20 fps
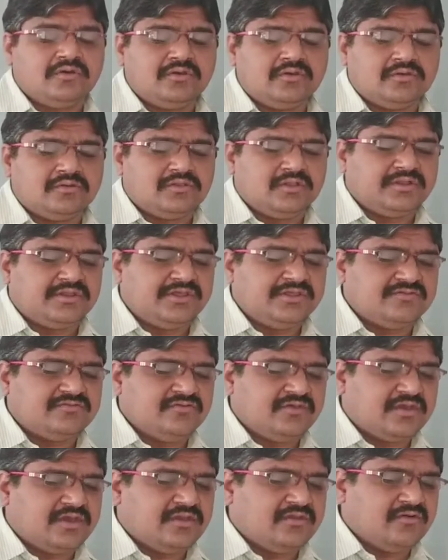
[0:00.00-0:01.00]
that is we
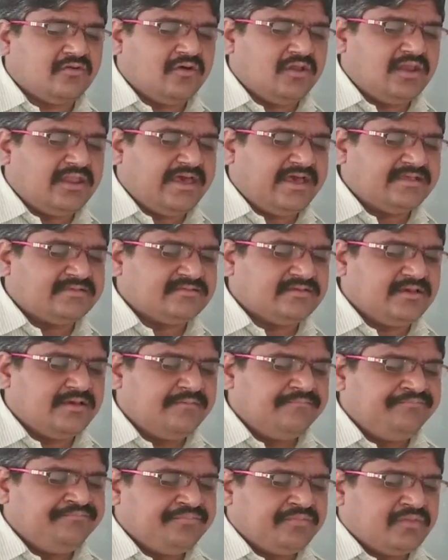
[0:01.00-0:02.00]
can call as
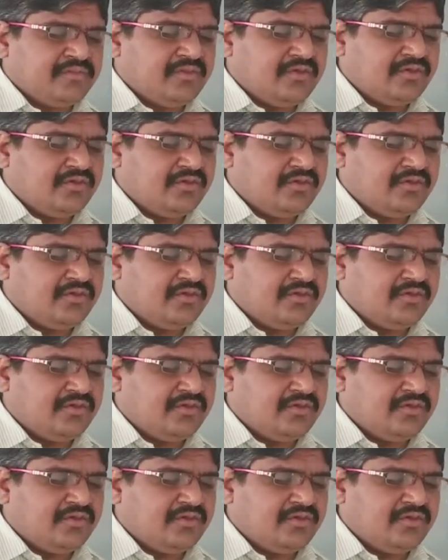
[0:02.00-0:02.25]
the